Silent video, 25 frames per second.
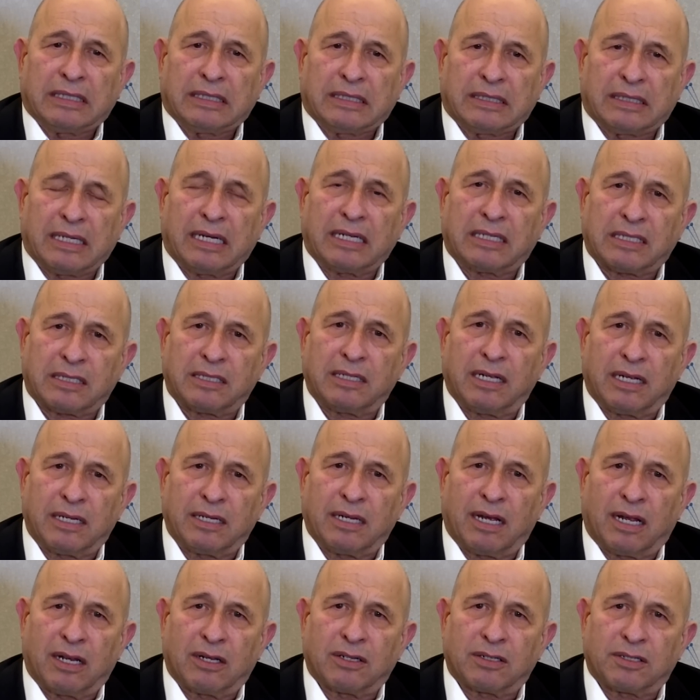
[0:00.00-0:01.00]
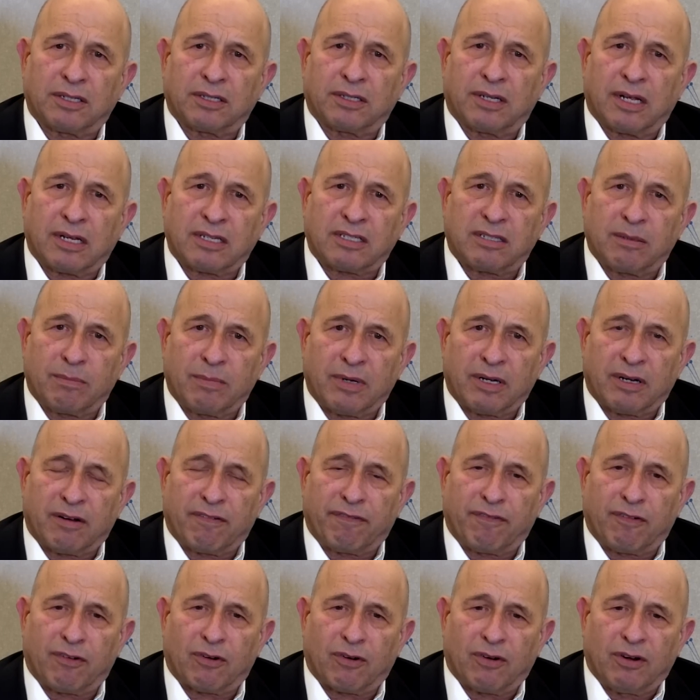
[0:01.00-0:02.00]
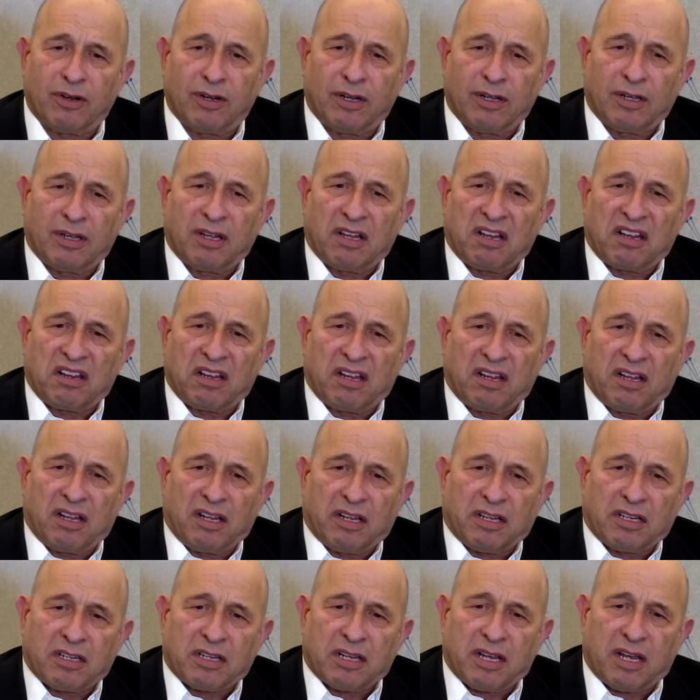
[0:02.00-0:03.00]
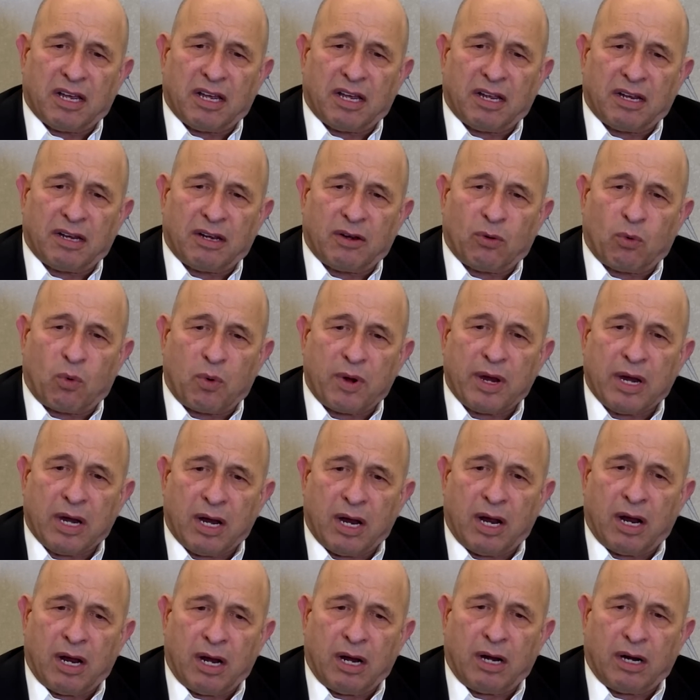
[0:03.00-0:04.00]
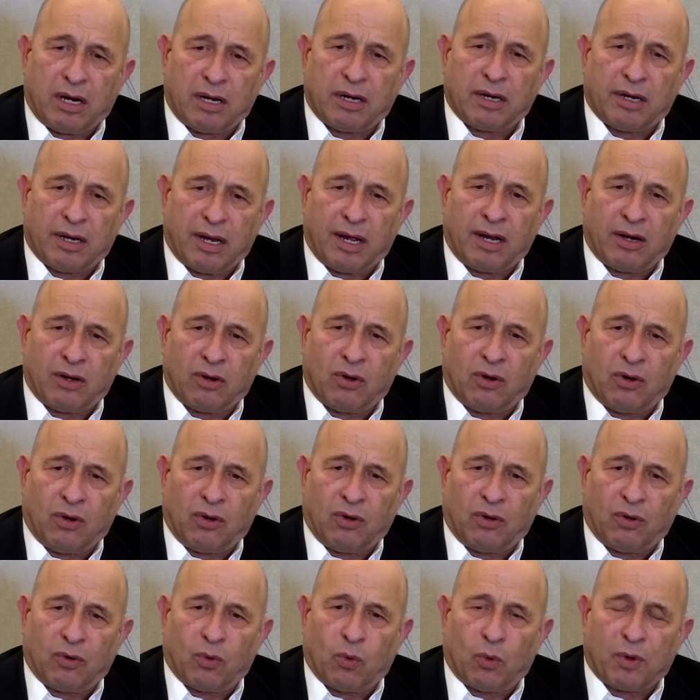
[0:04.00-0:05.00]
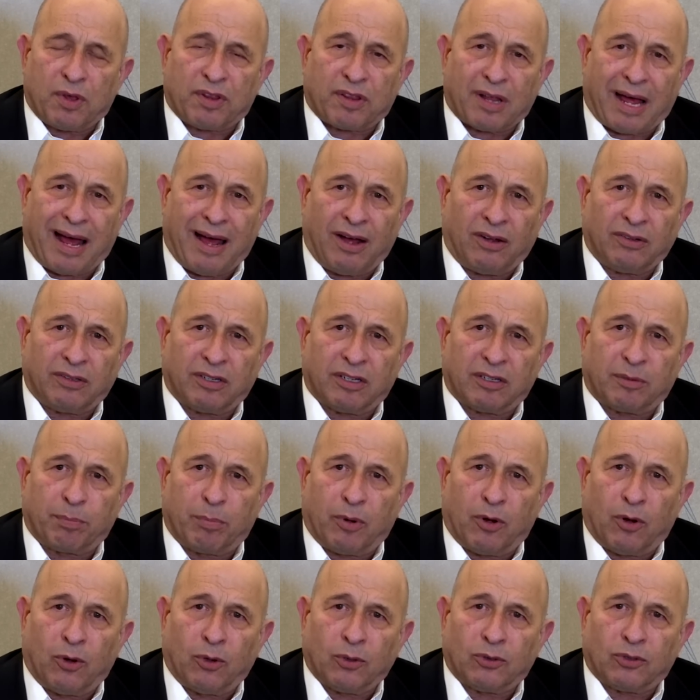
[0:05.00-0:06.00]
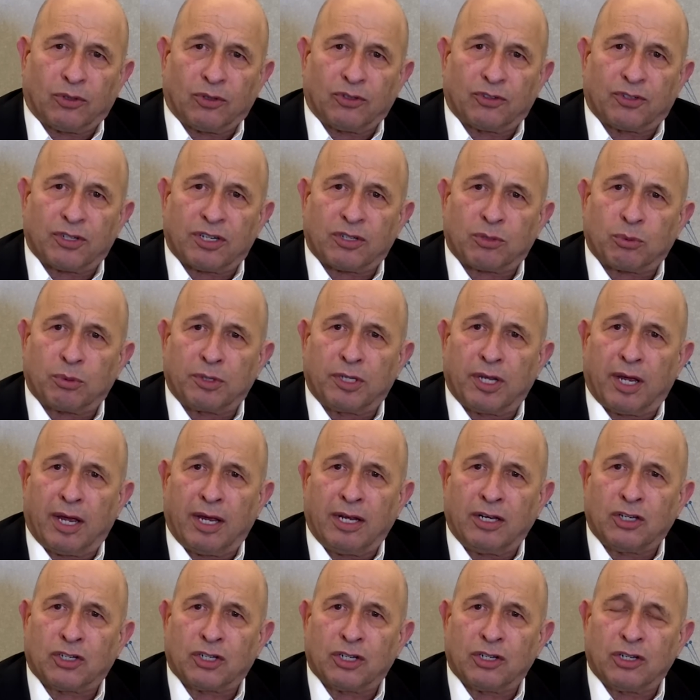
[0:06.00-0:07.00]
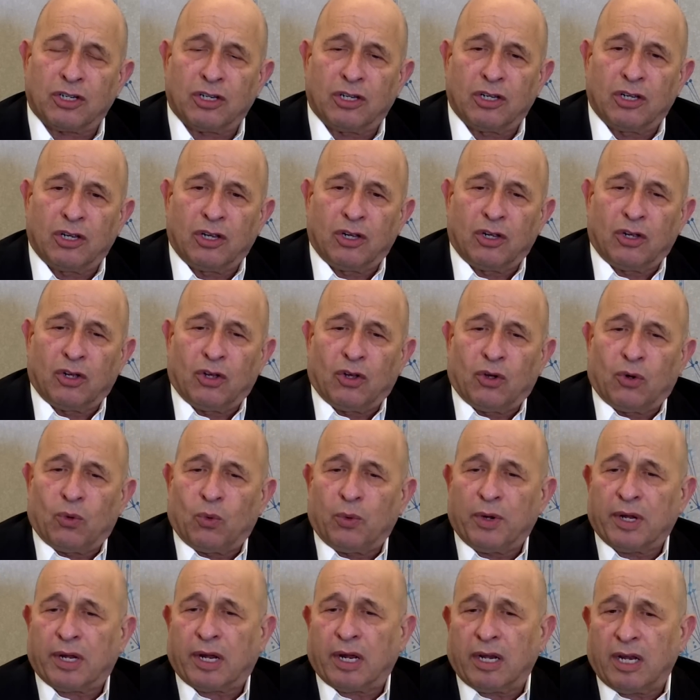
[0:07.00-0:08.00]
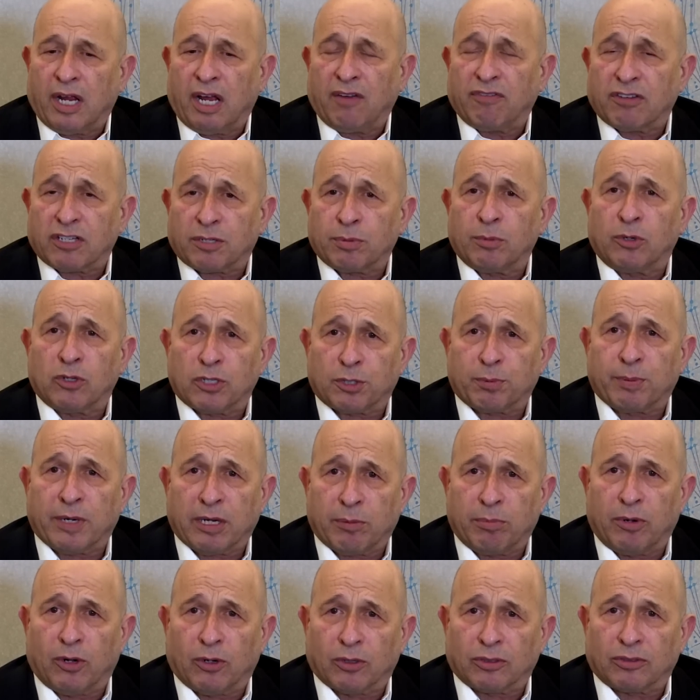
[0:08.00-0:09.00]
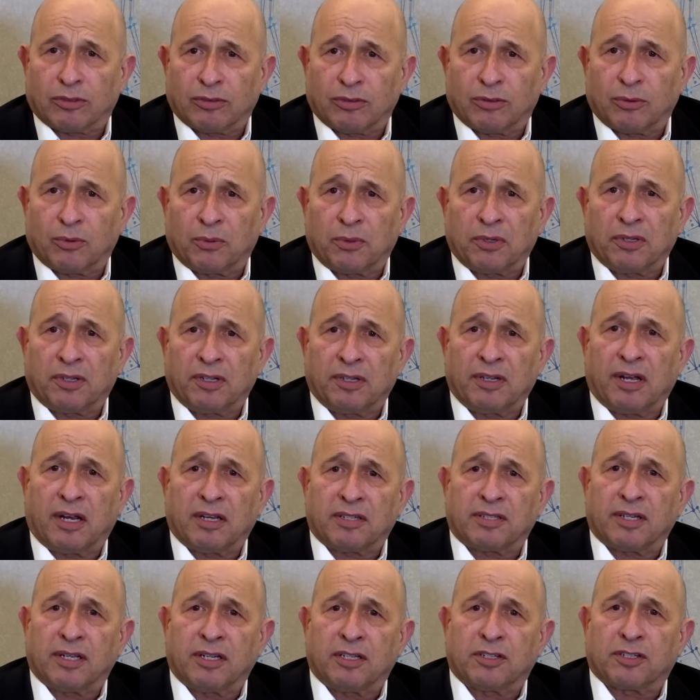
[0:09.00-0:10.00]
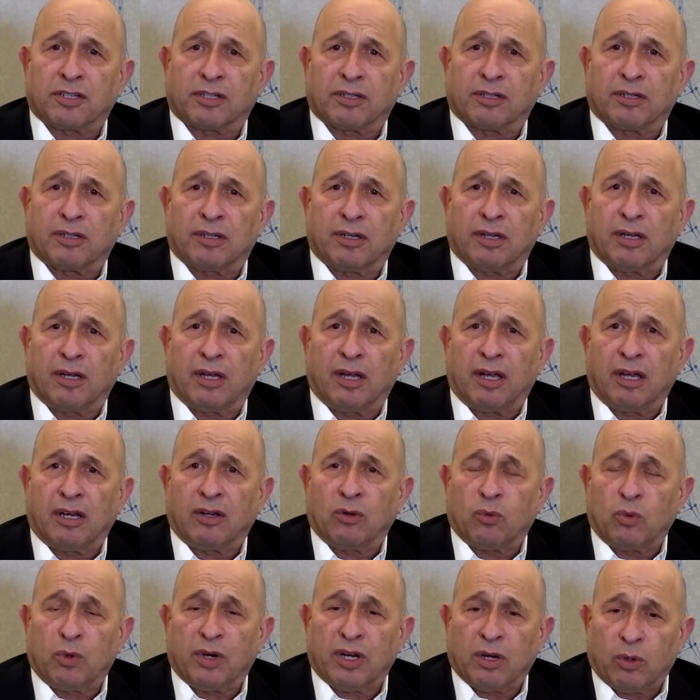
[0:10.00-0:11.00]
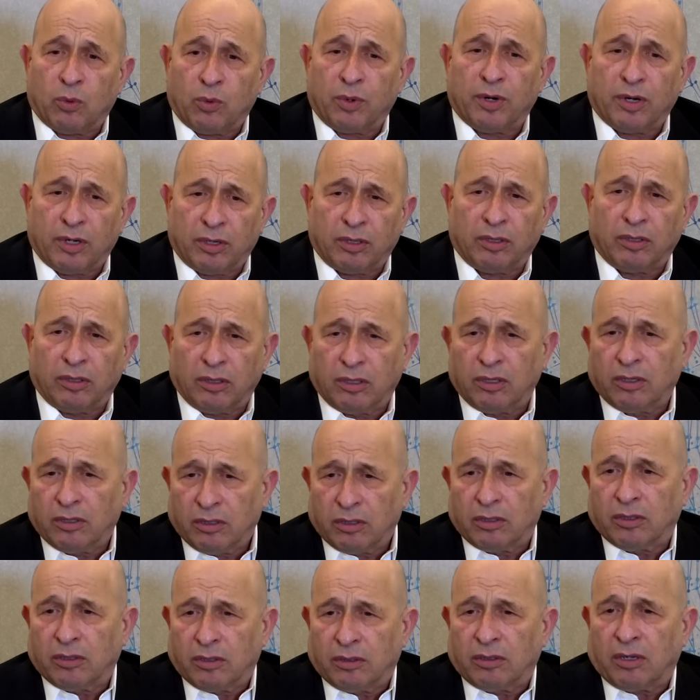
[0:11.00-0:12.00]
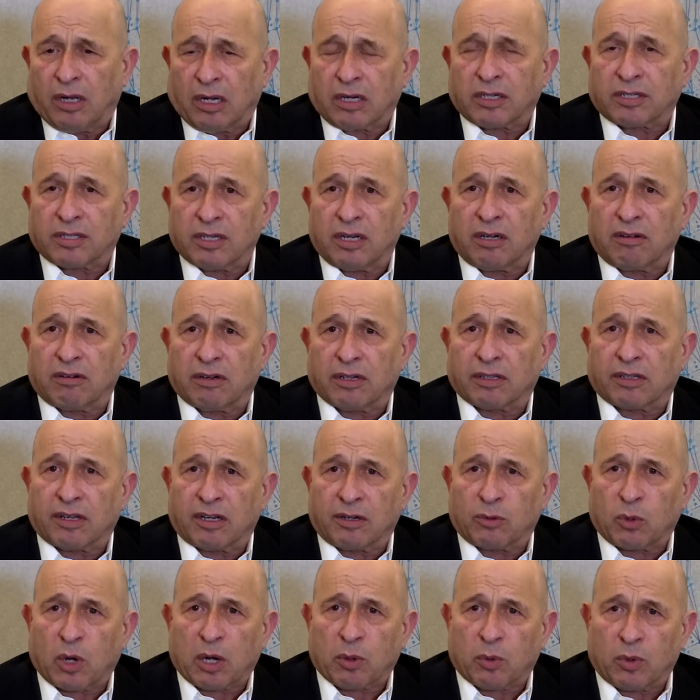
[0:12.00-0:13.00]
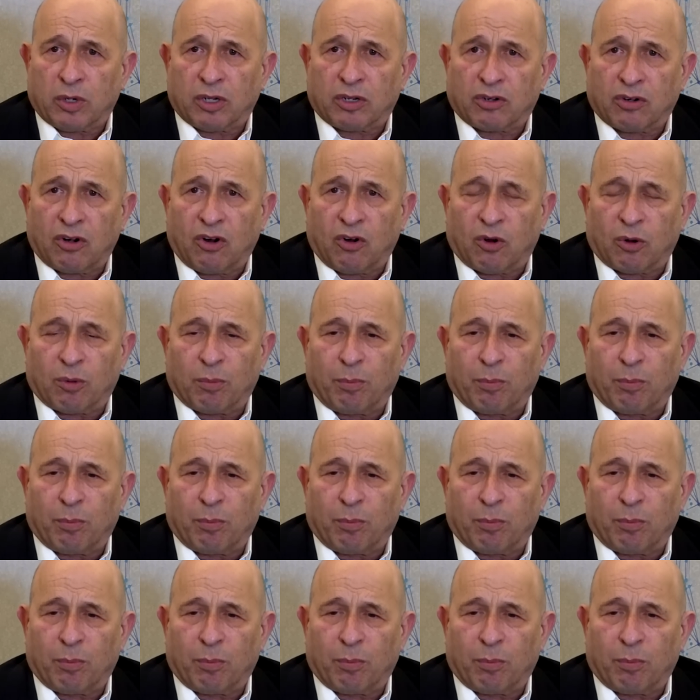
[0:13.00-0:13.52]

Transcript: That's the analogy, that's the metaphor. And we are Nano without that boat, just with the engine. We can have a small speedboat with a nice engine, and we will accelerate and we will grow.